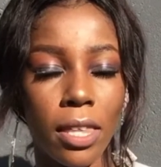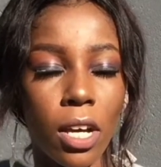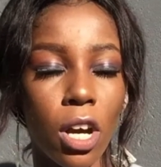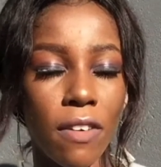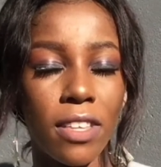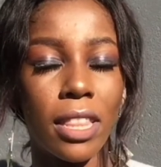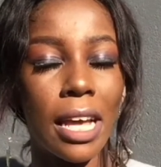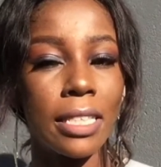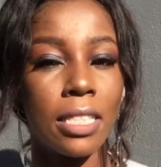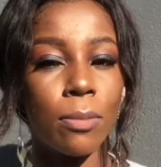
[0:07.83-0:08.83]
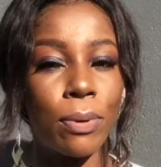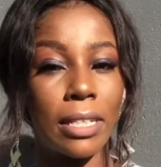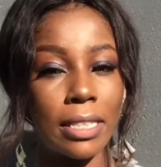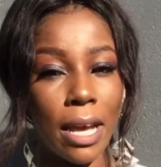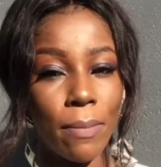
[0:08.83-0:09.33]
The COVID-19
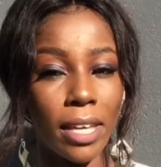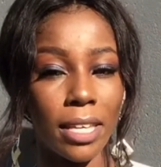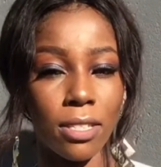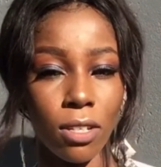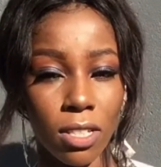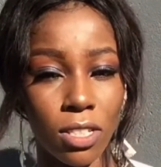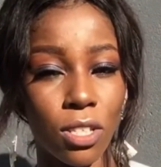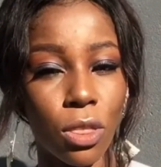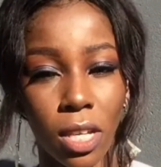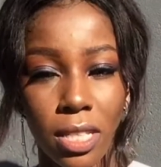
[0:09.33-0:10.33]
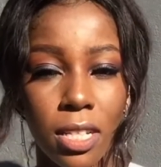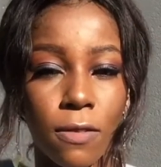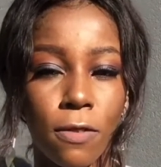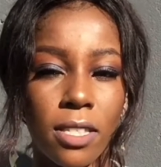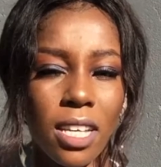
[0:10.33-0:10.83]
pandemic has not just
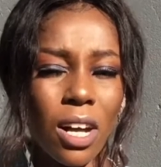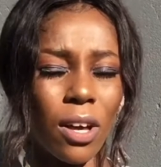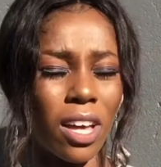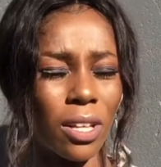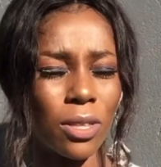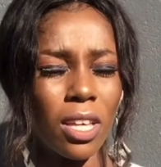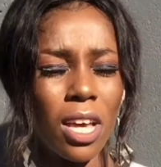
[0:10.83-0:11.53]
threatened physical health,